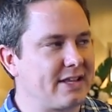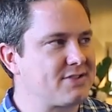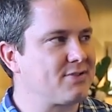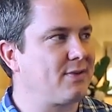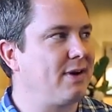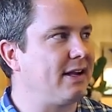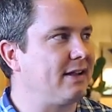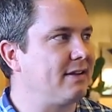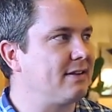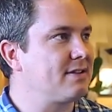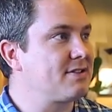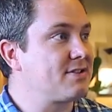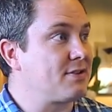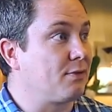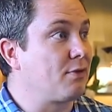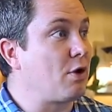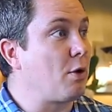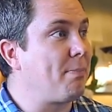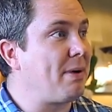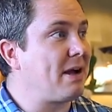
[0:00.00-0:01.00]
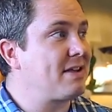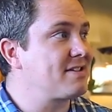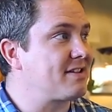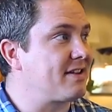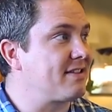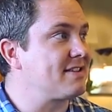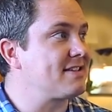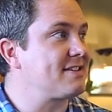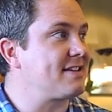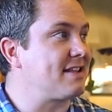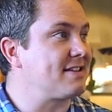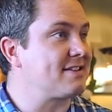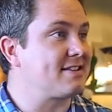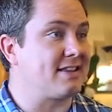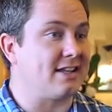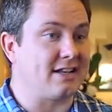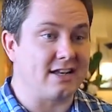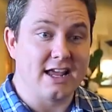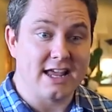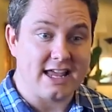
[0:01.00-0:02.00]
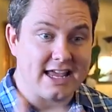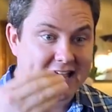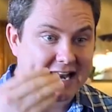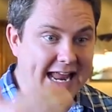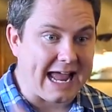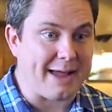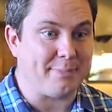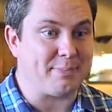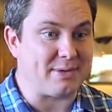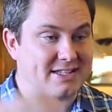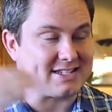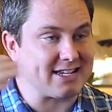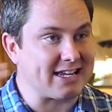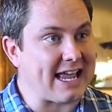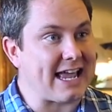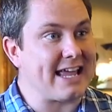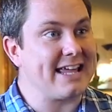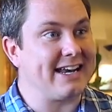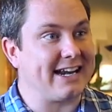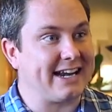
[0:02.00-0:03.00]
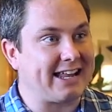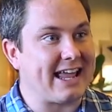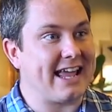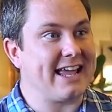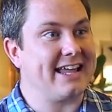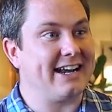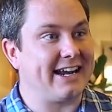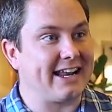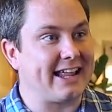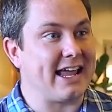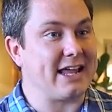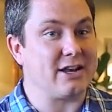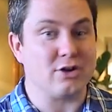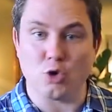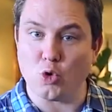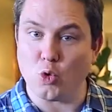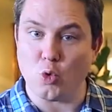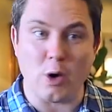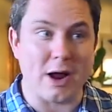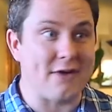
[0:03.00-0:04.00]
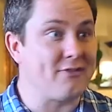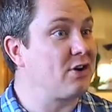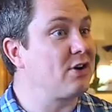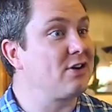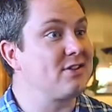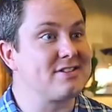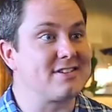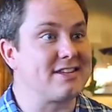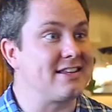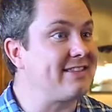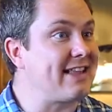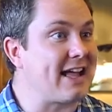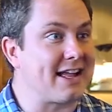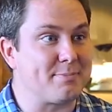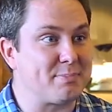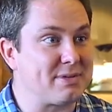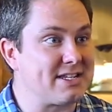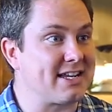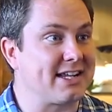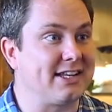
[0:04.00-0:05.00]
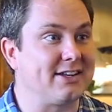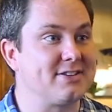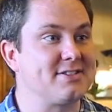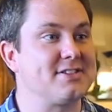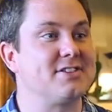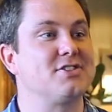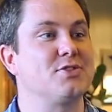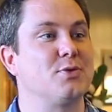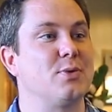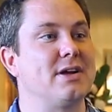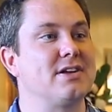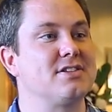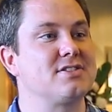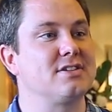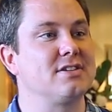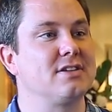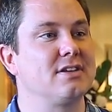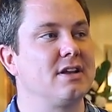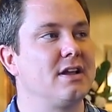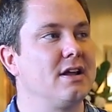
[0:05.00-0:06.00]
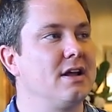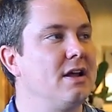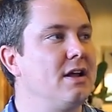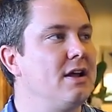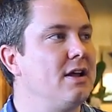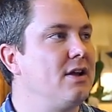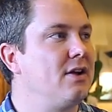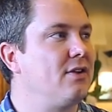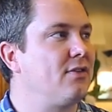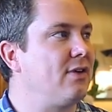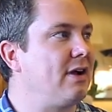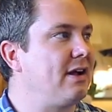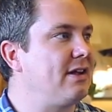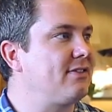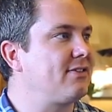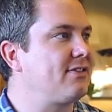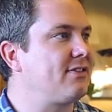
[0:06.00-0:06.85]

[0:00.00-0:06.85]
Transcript: That's right. So robust in the sense that it happens again and again and again, whoever is in that particular situation, right?